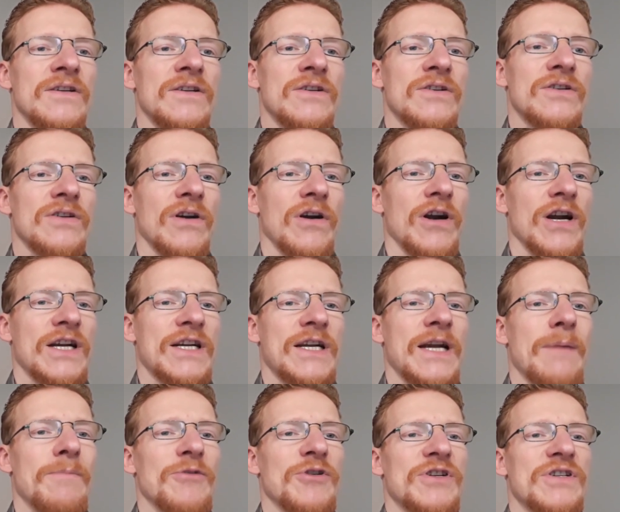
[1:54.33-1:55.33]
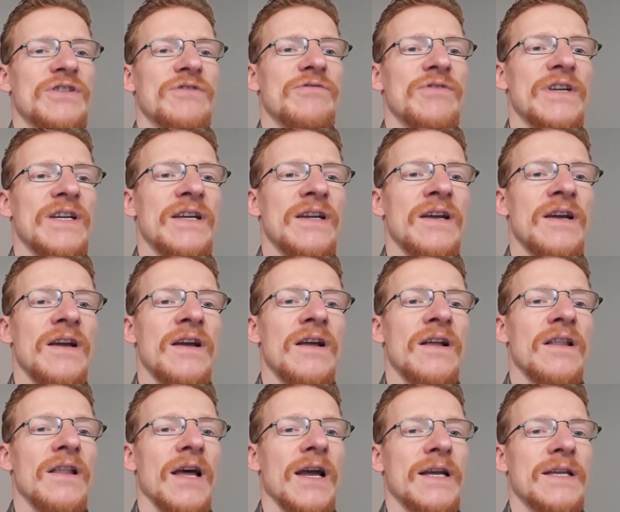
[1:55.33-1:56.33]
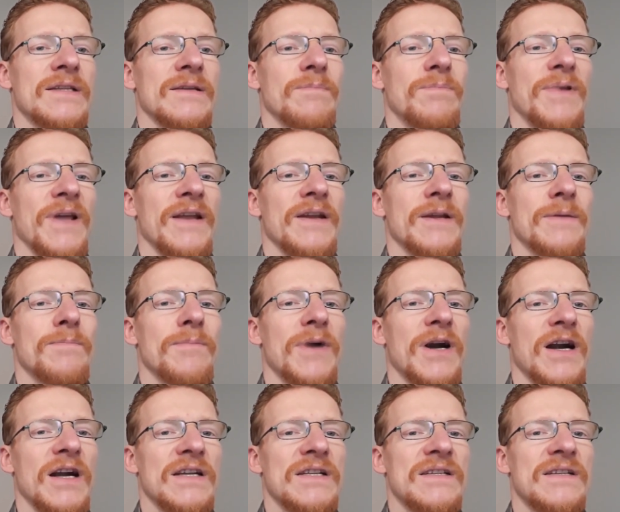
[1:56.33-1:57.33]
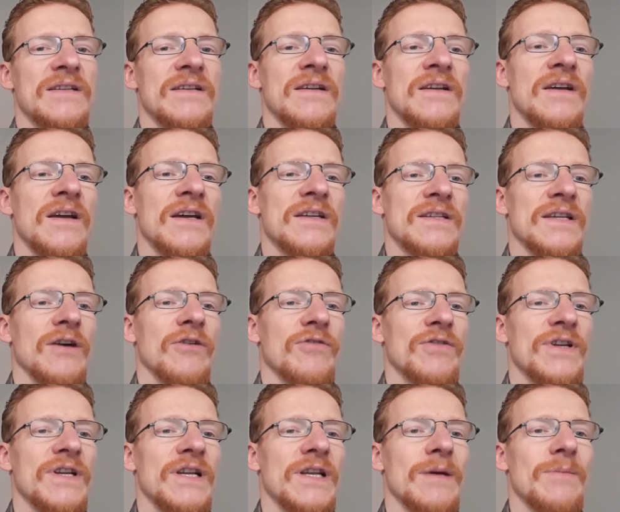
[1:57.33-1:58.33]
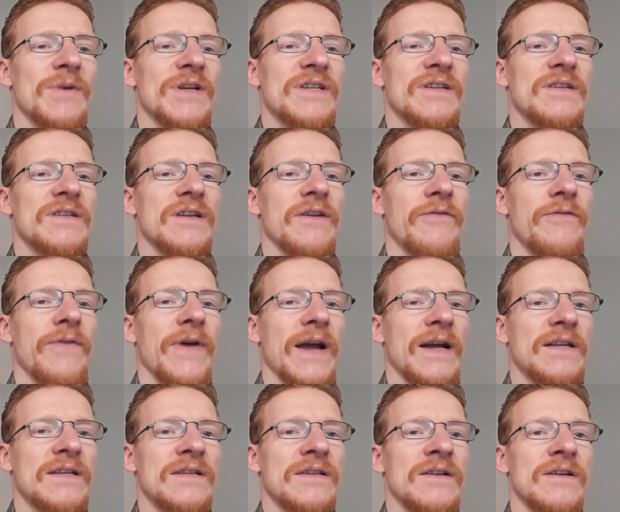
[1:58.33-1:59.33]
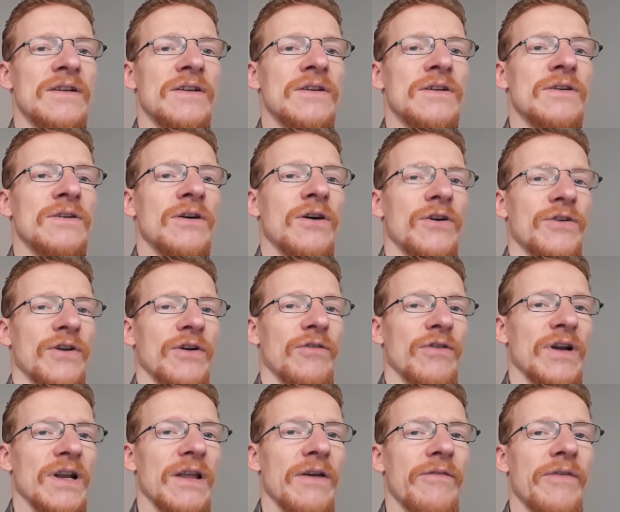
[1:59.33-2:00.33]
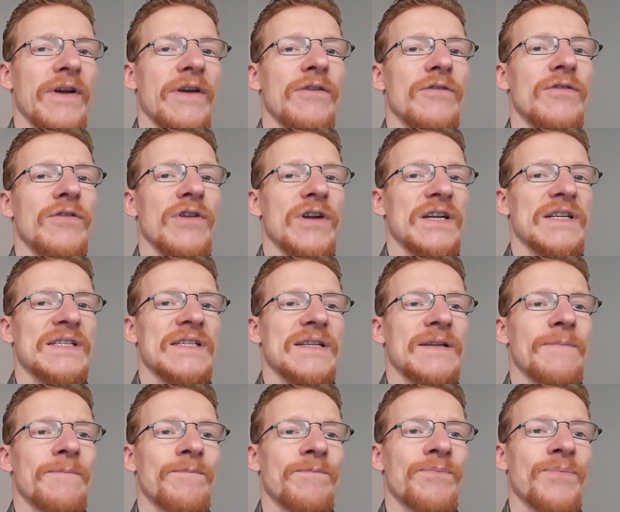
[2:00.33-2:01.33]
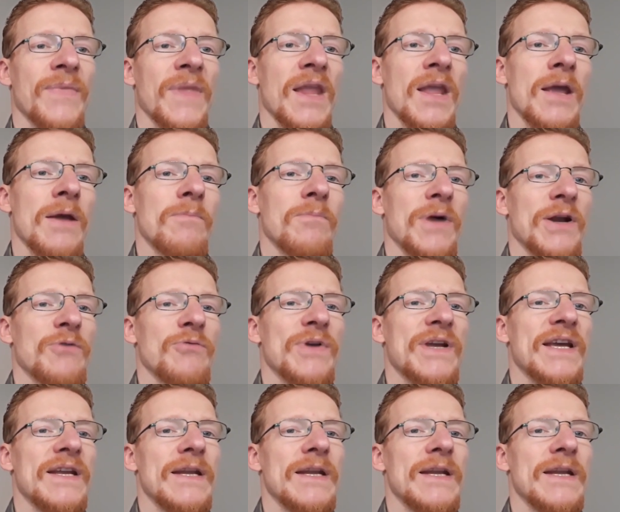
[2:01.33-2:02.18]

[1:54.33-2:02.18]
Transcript: to our chemistry, like the planet Mars has only limited effect on our living on Earth. But we can